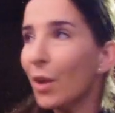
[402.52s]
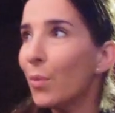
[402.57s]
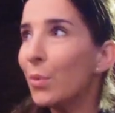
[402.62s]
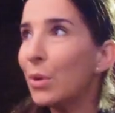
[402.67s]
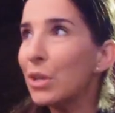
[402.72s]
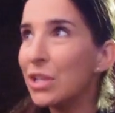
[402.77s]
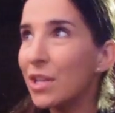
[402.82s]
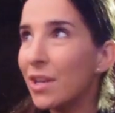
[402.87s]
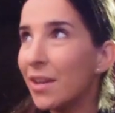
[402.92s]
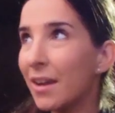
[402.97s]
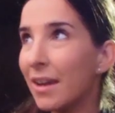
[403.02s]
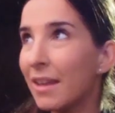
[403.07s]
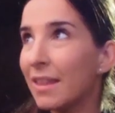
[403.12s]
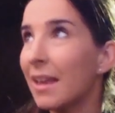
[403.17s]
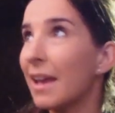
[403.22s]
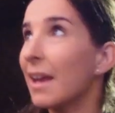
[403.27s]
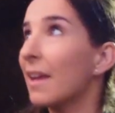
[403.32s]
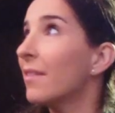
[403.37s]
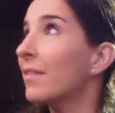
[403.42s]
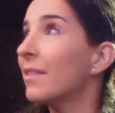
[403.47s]
Would you look at
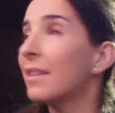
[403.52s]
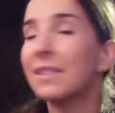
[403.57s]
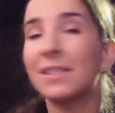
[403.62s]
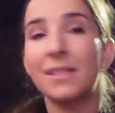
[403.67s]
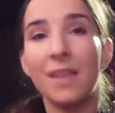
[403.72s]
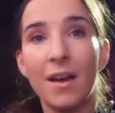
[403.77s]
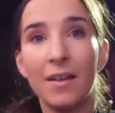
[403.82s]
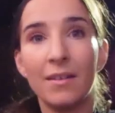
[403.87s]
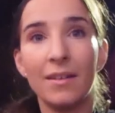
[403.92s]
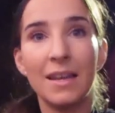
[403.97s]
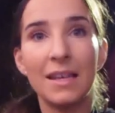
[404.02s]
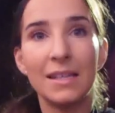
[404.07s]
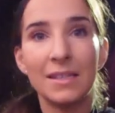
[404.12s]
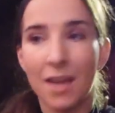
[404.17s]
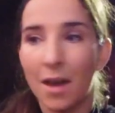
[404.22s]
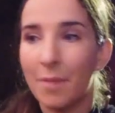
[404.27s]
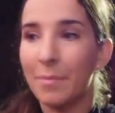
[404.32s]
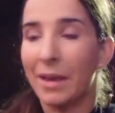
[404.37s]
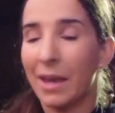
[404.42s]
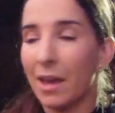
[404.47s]
that? The sun is
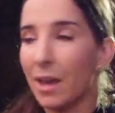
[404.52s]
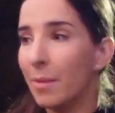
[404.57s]
coming